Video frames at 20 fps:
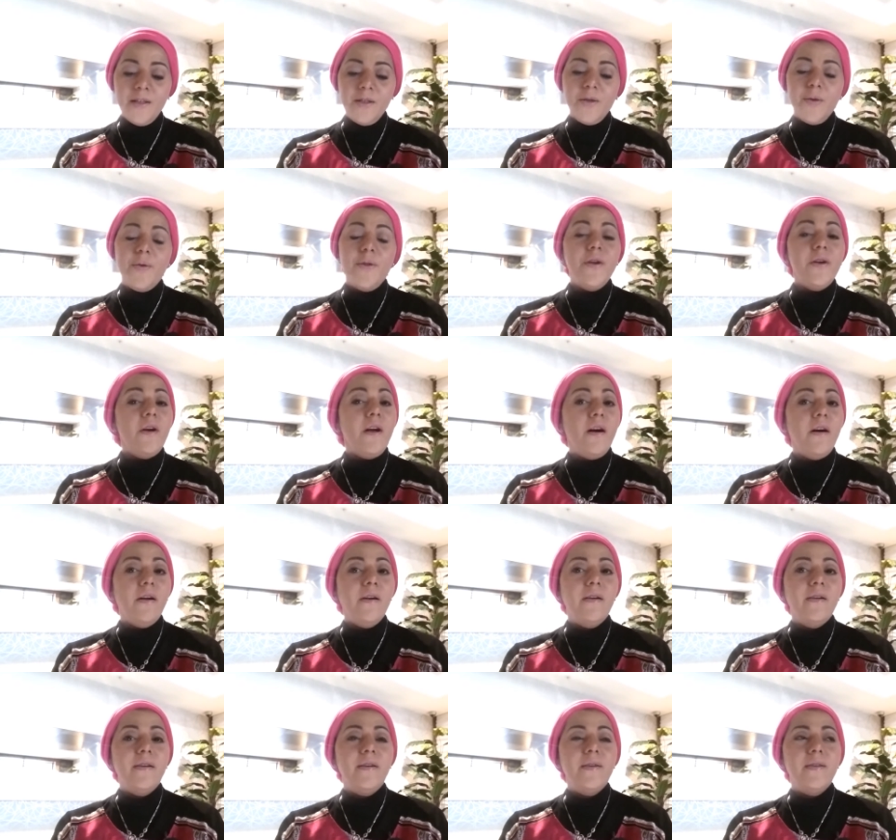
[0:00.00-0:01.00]
So there
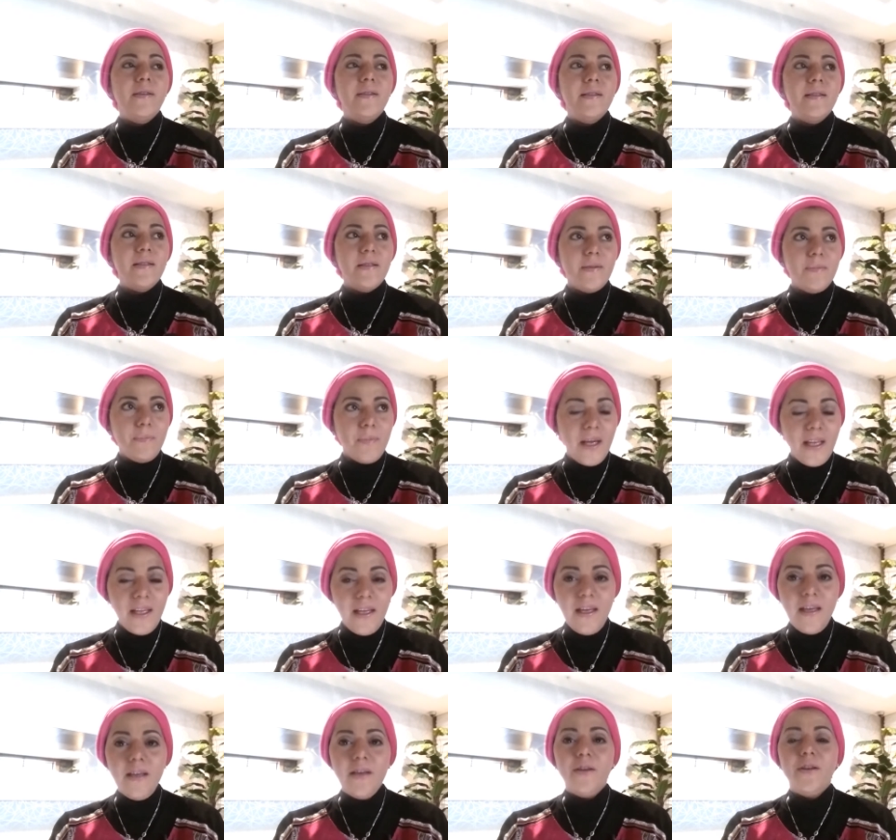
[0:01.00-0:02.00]
are
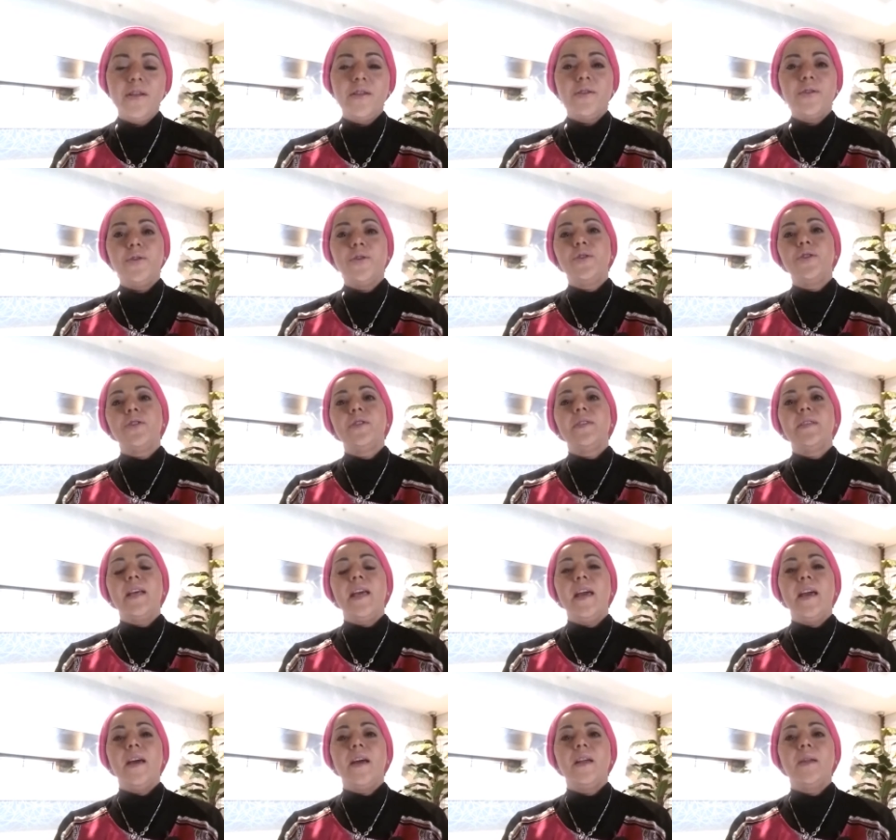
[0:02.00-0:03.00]
many researchers
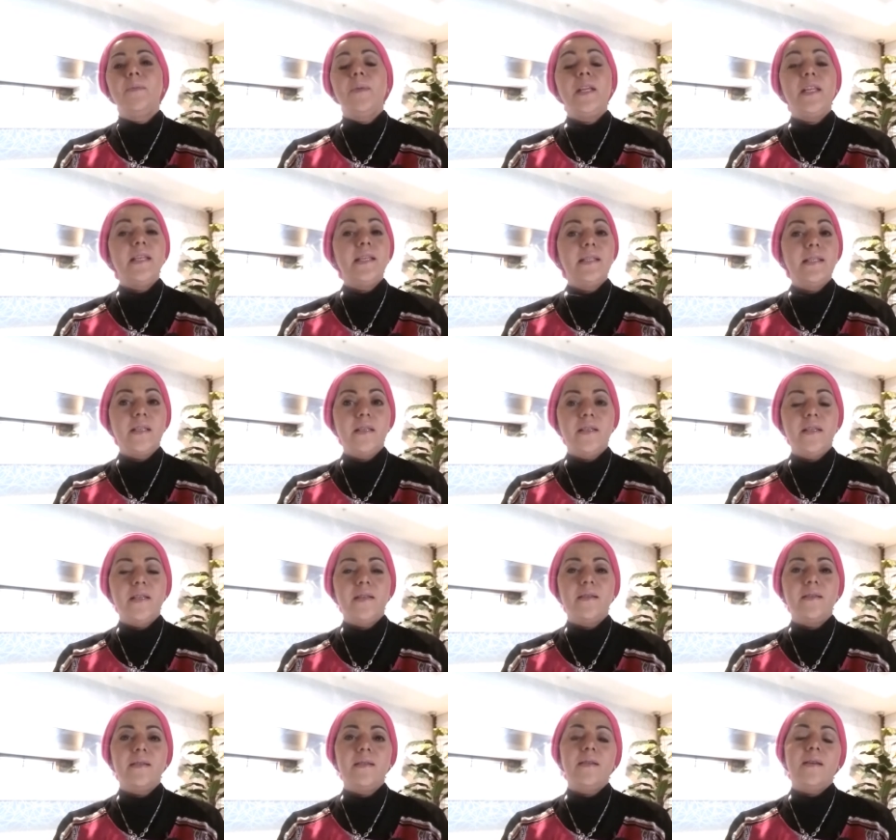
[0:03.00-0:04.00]
and many
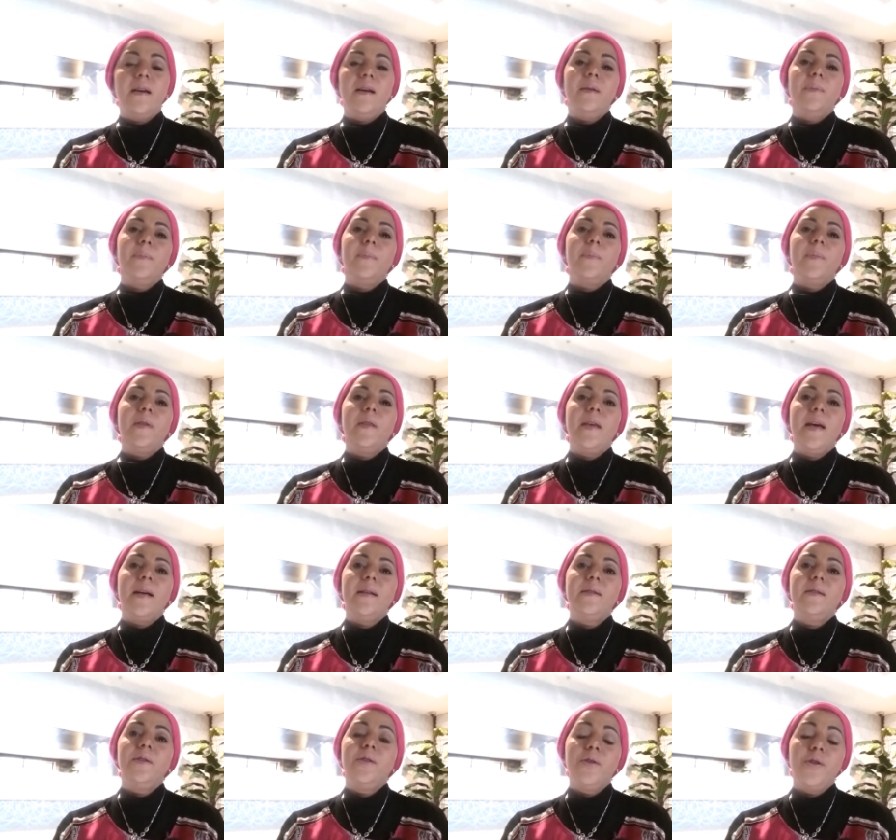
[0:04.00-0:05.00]
studies
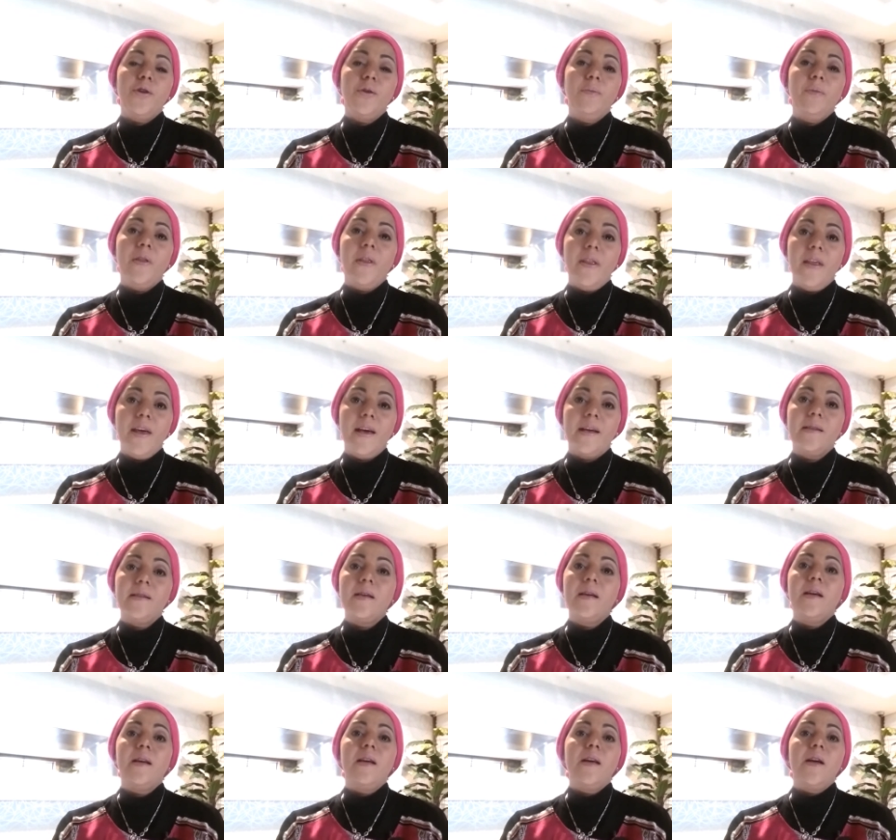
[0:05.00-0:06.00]
that determine that
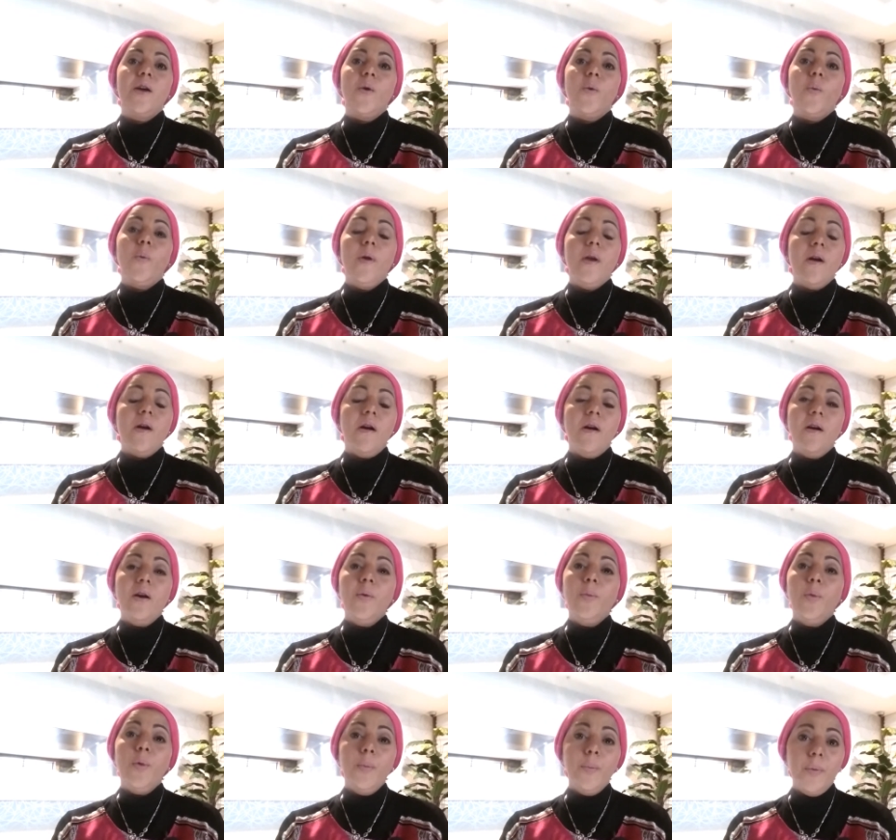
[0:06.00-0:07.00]
we are
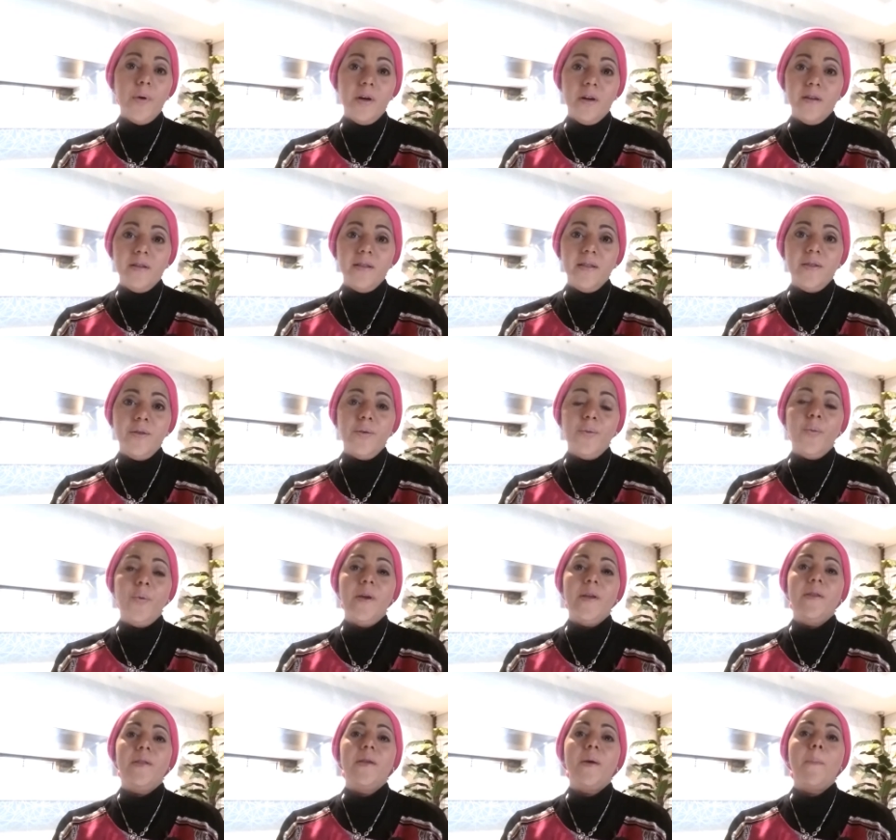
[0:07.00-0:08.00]
bombarded
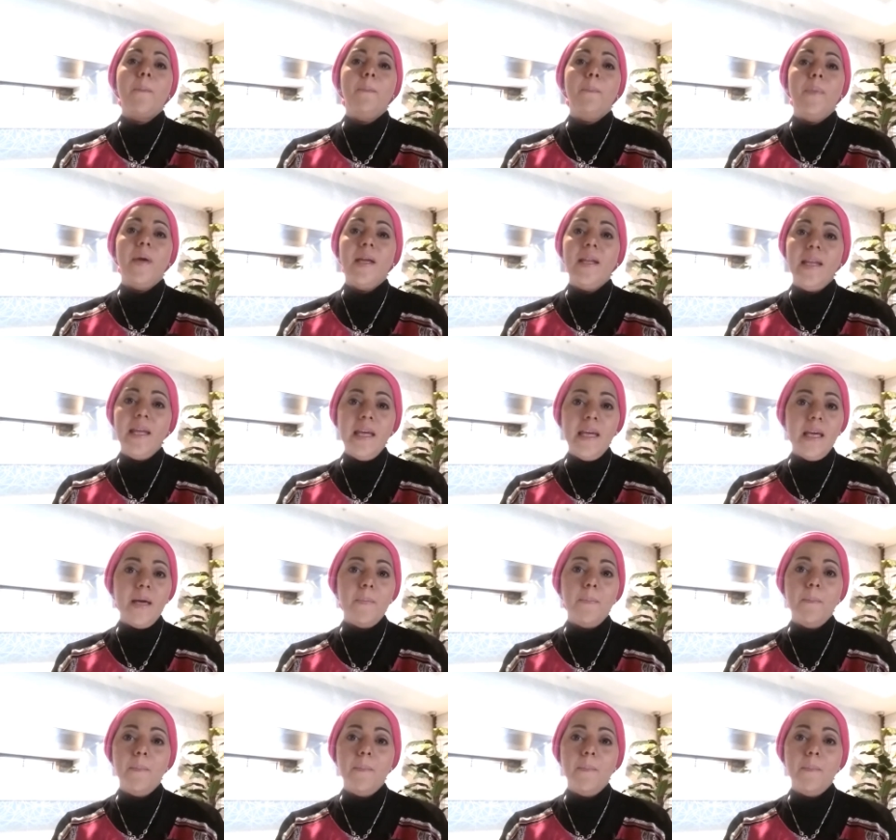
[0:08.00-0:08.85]
with many